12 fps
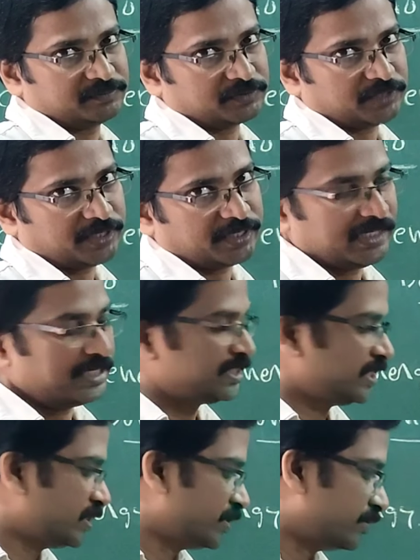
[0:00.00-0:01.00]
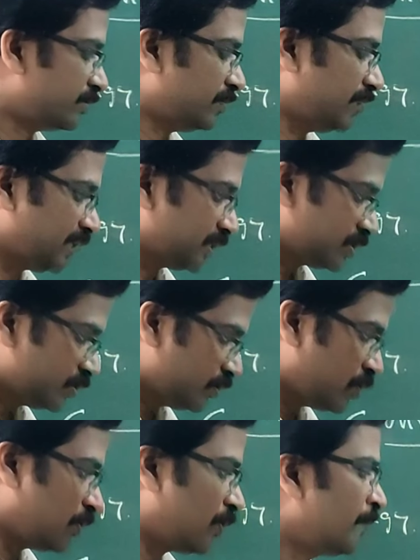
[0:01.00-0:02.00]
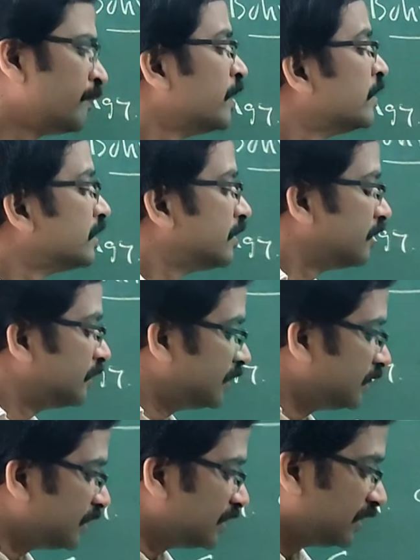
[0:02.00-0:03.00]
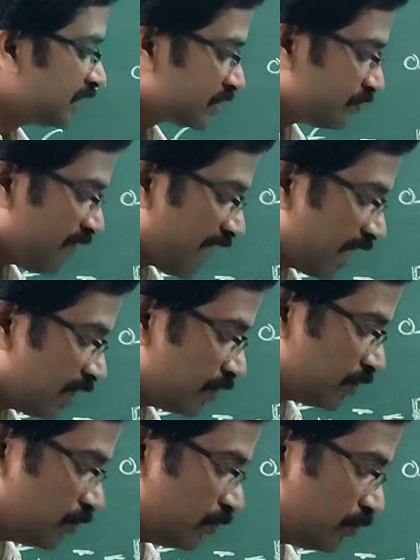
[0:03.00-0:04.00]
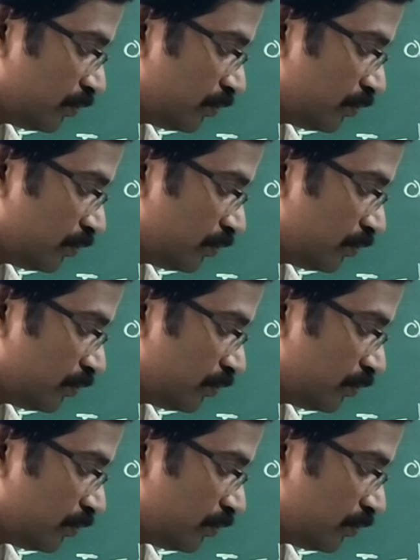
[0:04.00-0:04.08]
Okay, let us know this value